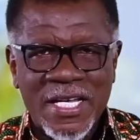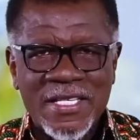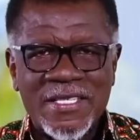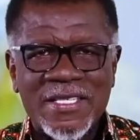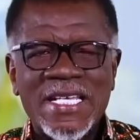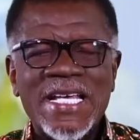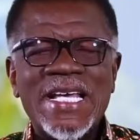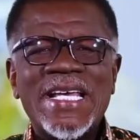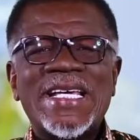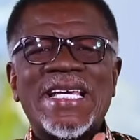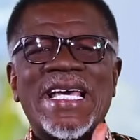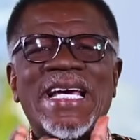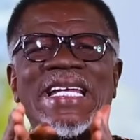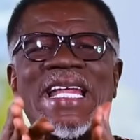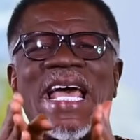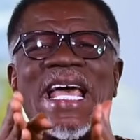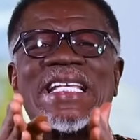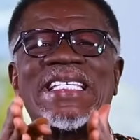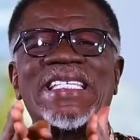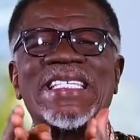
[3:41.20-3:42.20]
of us
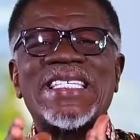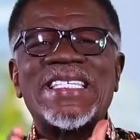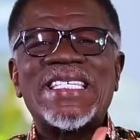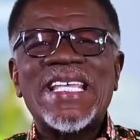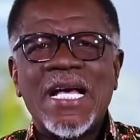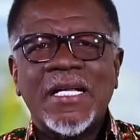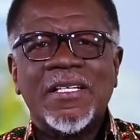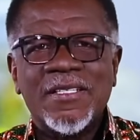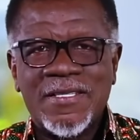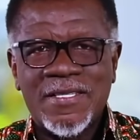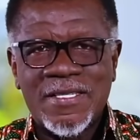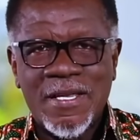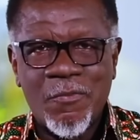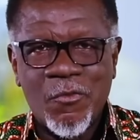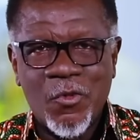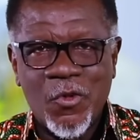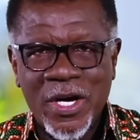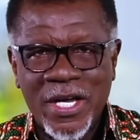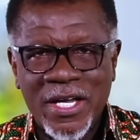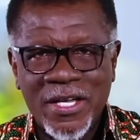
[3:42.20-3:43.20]
can excel
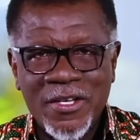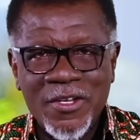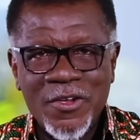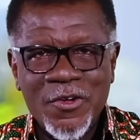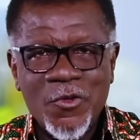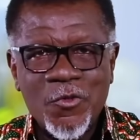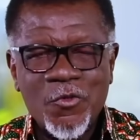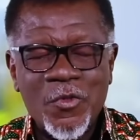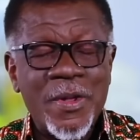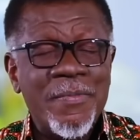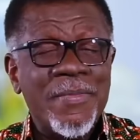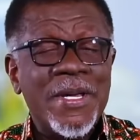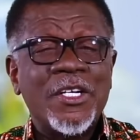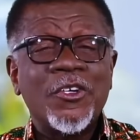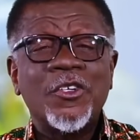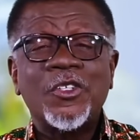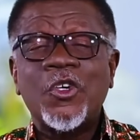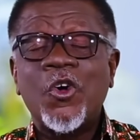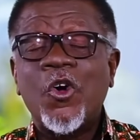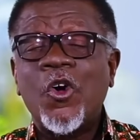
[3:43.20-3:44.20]
somewhere. We may
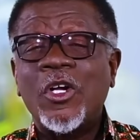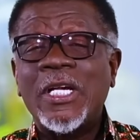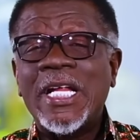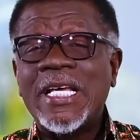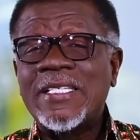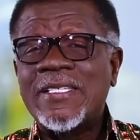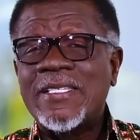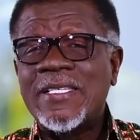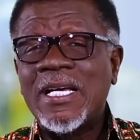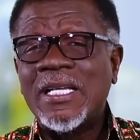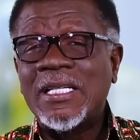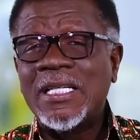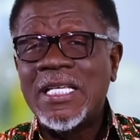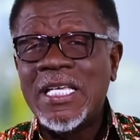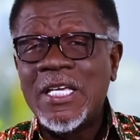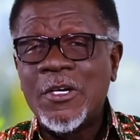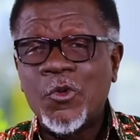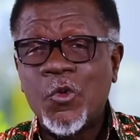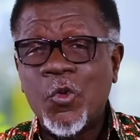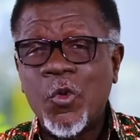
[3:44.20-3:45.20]
not all excel
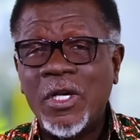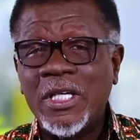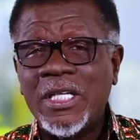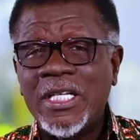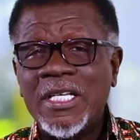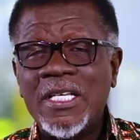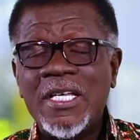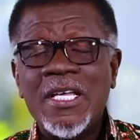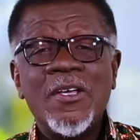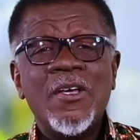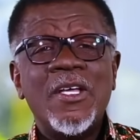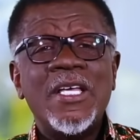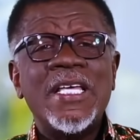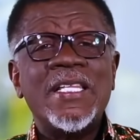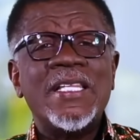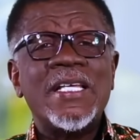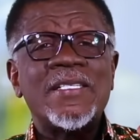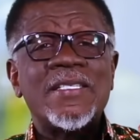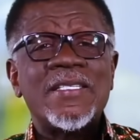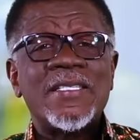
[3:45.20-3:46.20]
equally
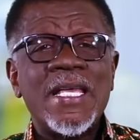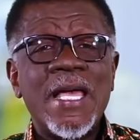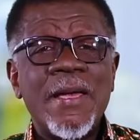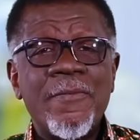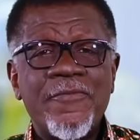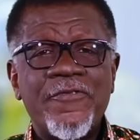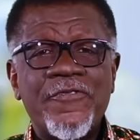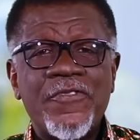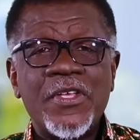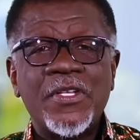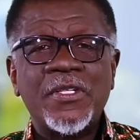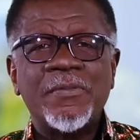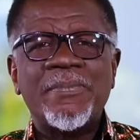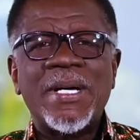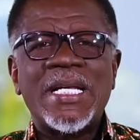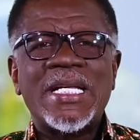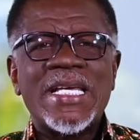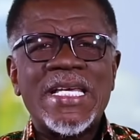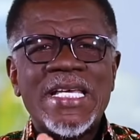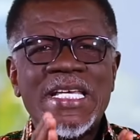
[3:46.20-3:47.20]
in the same
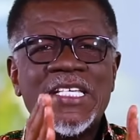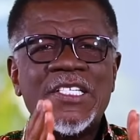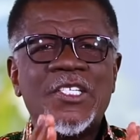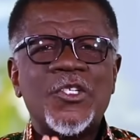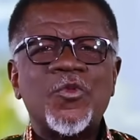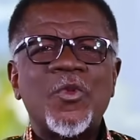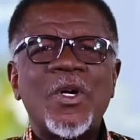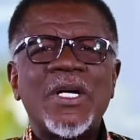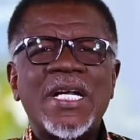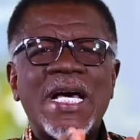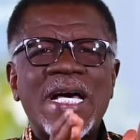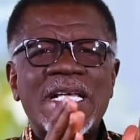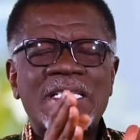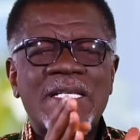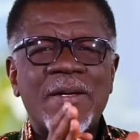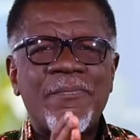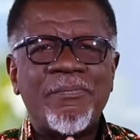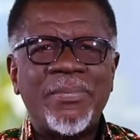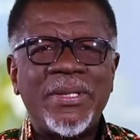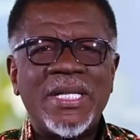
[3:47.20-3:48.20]
field, but each one
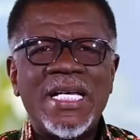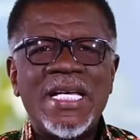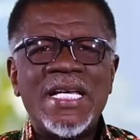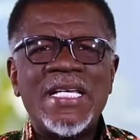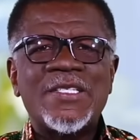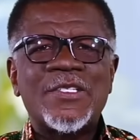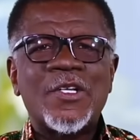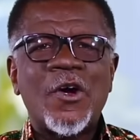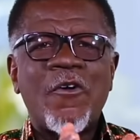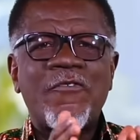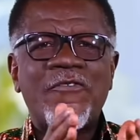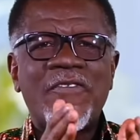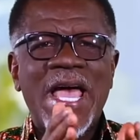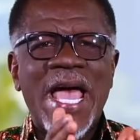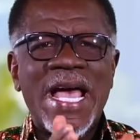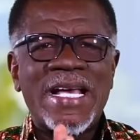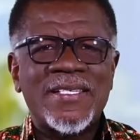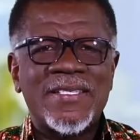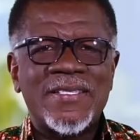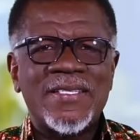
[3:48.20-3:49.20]
has a place of
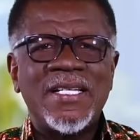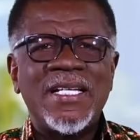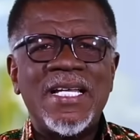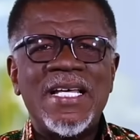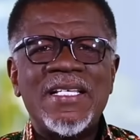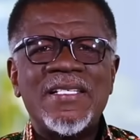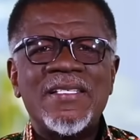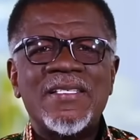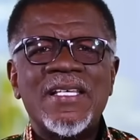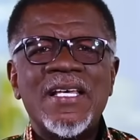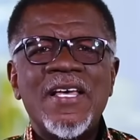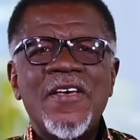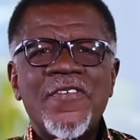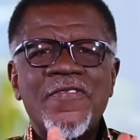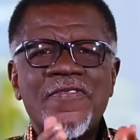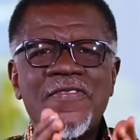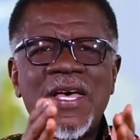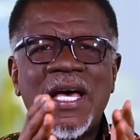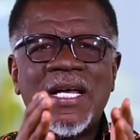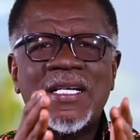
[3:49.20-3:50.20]
excellence
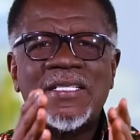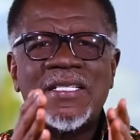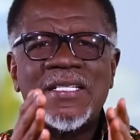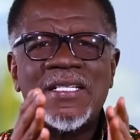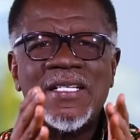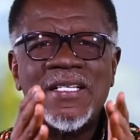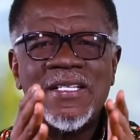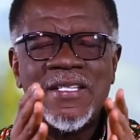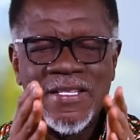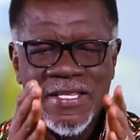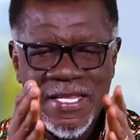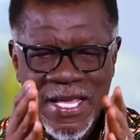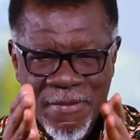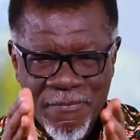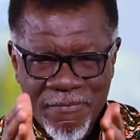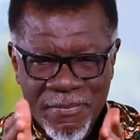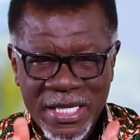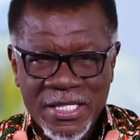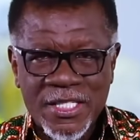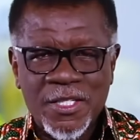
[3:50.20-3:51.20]
that
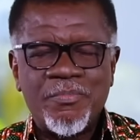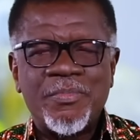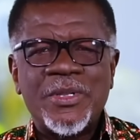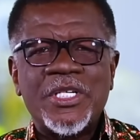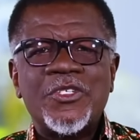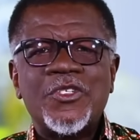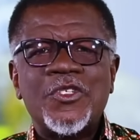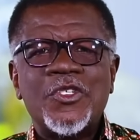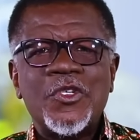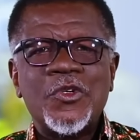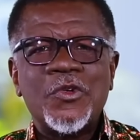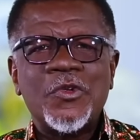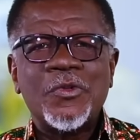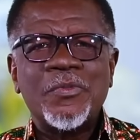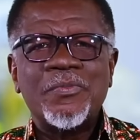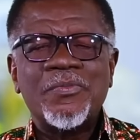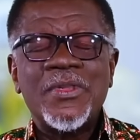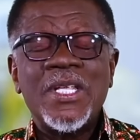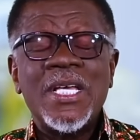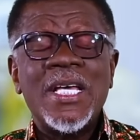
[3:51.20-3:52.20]
they must pursue.
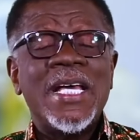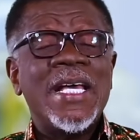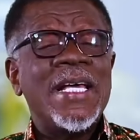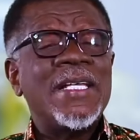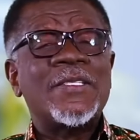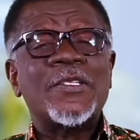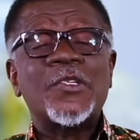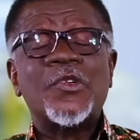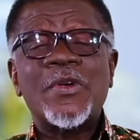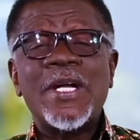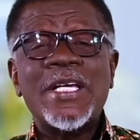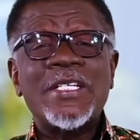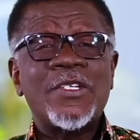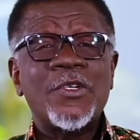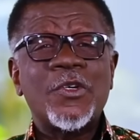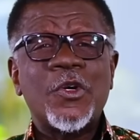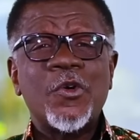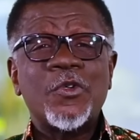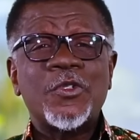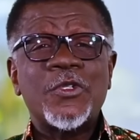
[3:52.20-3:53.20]
It's
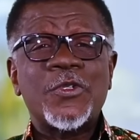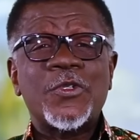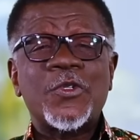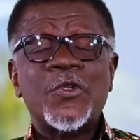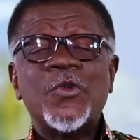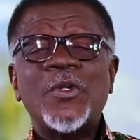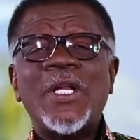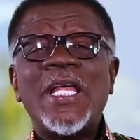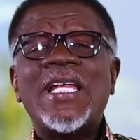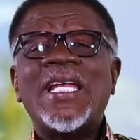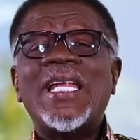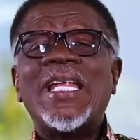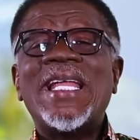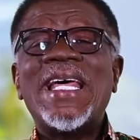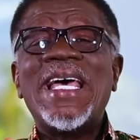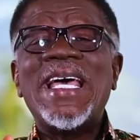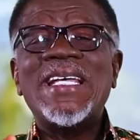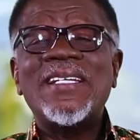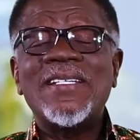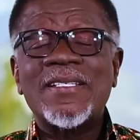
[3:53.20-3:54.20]
great to go to school
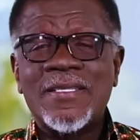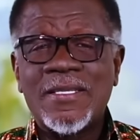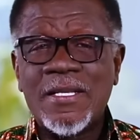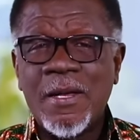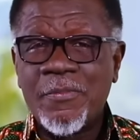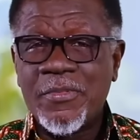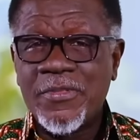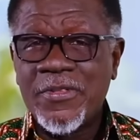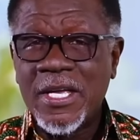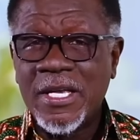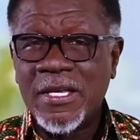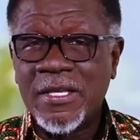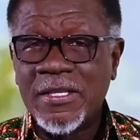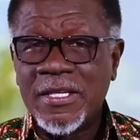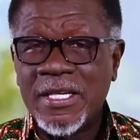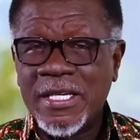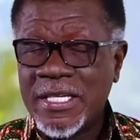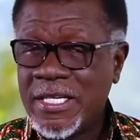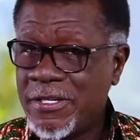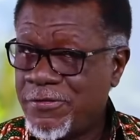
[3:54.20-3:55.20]
and learn
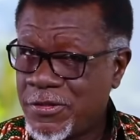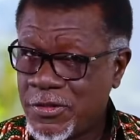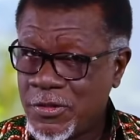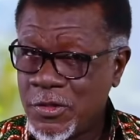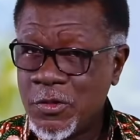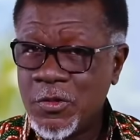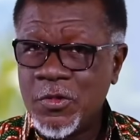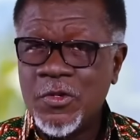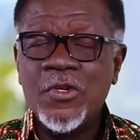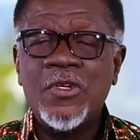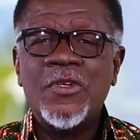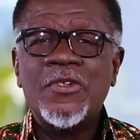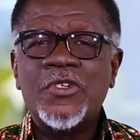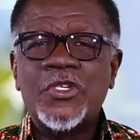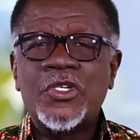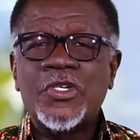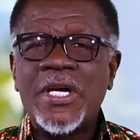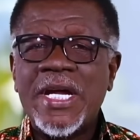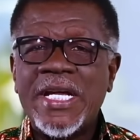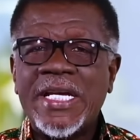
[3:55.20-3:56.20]
something. It gives you
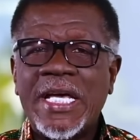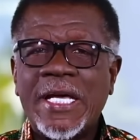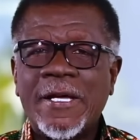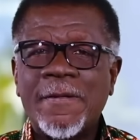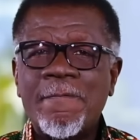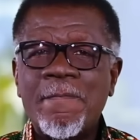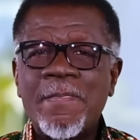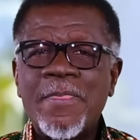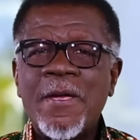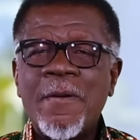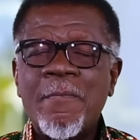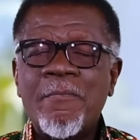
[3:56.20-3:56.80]
training,